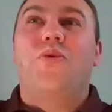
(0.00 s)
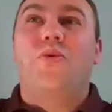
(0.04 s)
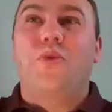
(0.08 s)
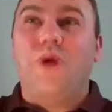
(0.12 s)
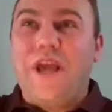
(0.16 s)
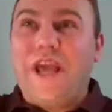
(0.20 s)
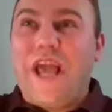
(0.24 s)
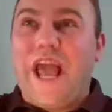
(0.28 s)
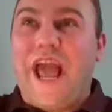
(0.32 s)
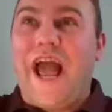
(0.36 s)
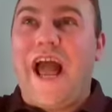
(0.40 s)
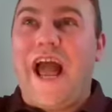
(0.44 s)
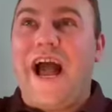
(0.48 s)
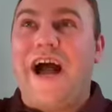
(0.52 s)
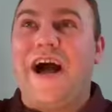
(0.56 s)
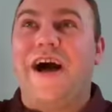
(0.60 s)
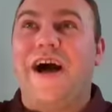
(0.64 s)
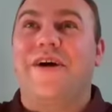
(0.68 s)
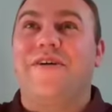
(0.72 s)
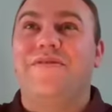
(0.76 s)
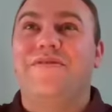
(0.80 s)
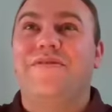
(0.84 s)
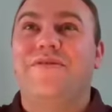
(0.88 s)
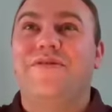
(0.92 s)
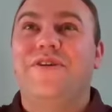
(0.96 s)
We
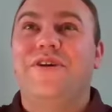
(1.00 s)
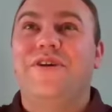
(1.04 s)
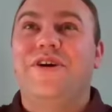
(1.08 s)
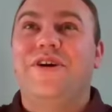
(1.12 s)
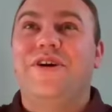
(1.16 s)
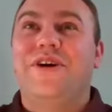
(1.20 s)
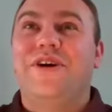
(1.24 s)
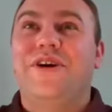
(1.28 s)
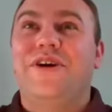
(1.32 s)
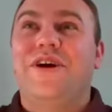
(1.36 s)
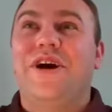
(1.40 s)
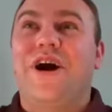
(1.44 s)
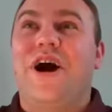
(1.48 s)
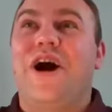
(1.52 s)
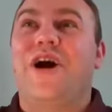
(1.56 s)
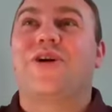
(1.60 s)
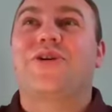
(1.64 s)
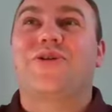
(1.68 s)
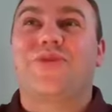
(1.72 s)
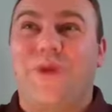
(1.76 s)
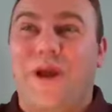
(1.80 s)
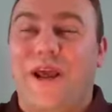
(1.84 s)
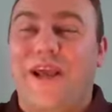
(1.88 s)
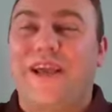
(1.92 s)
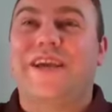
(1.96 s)
have a
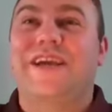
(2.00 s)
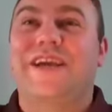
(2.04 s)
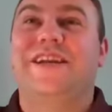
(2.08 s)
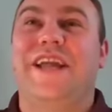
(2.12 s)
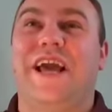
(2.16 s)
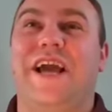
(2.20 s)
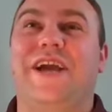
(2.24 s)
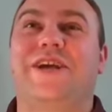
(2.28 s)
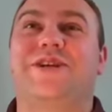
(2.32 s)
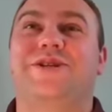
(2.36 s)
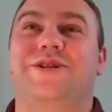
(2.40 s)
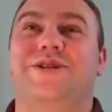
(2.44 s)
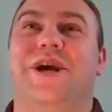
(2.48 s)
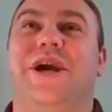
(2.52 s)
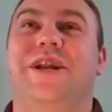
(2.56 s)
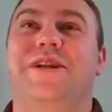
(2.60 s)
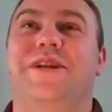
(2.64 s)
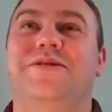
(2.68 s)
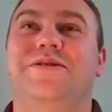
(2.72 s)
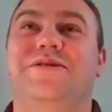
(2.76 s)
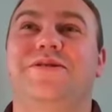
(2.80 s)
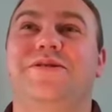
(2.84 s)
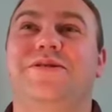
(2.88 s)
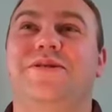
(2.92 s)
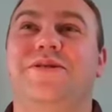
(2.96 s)
great connection.
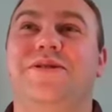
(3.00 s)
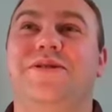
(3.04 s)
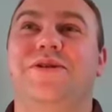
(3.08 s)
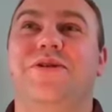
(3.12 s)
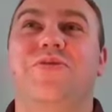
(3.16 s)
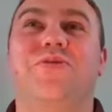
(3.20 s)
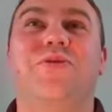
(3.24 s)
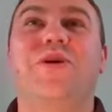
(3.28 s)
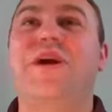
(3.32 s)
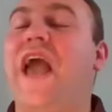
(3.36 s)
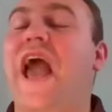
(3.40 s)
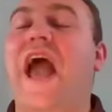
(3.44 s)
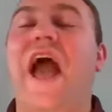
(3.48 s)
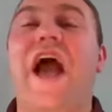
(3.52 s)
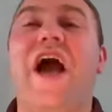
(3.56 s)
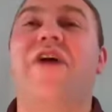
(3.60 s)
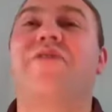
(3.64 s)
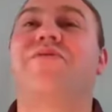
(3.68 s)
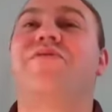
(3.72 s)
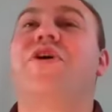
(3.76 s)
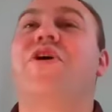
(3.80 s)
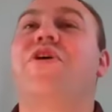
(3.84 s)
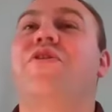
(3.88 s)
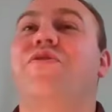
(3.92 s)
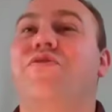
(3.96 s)
We
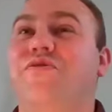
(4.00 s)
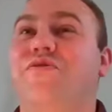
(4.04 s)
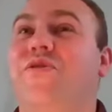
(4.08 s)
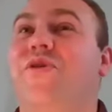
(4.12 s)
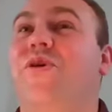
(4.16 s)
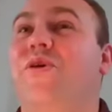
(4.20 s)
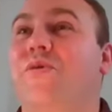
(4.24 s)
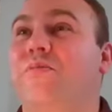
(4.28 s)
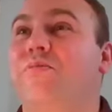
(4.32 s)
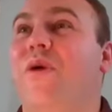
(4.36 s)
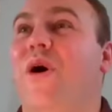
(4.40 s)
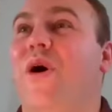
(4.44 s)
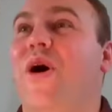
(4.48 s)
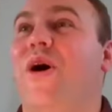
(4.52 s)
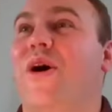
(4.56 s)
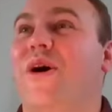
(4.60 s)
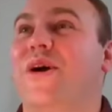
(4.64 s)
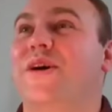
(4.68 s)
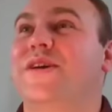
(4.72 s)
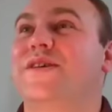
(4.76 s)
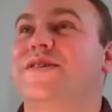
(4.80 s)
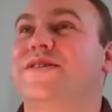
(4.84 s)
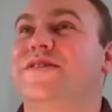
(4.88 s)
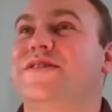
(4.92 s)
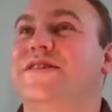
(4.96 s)
have full
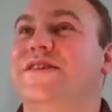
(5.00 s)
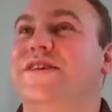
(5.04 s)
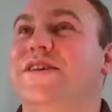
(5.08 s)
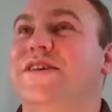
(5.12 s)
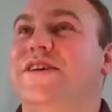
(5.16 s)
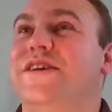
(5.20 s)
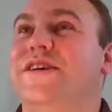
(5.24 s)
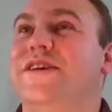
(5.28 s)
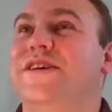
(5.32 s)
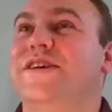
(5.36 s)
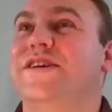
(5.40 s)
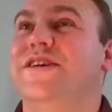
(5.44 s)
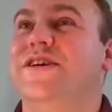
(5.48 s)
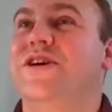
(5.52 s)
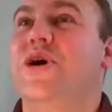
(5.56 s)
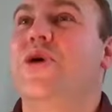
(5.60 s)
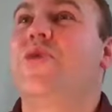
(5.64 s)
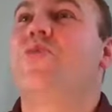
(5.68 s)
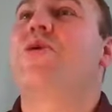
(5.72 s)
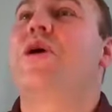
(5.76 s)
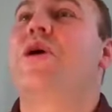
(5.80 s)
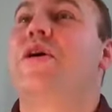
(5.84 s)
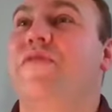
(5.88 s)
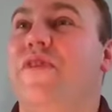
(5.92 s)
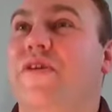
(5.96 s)
bars.
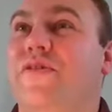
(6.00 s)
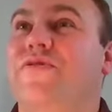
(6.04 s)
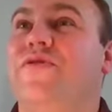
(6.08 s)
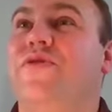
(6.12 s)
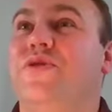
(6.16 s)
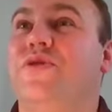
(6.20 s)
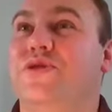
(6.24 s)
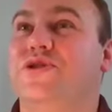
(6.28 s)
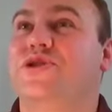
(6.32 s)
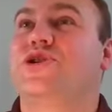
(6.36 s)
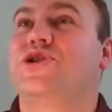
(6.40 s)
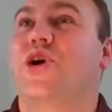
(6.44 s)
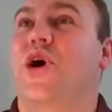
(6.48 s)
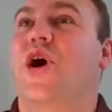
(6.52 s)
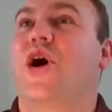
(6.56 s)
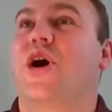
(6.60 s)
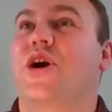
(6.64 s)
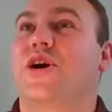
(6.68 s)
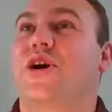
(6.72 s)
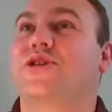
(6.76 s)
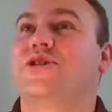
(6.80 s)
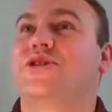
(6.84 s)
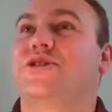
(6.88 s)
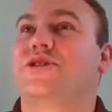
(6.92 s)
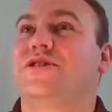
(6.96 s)
We have a full
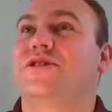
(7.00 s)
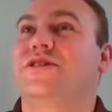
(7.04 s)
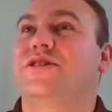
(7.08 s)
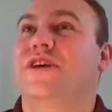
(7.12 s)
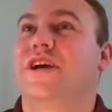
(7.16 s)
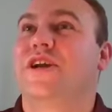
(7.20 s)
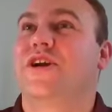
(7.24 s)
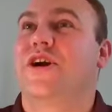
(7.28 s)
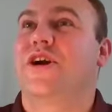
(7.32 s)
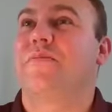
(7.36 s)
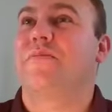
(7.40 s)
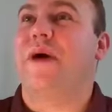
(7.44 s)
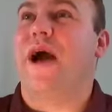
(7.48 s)
charge in our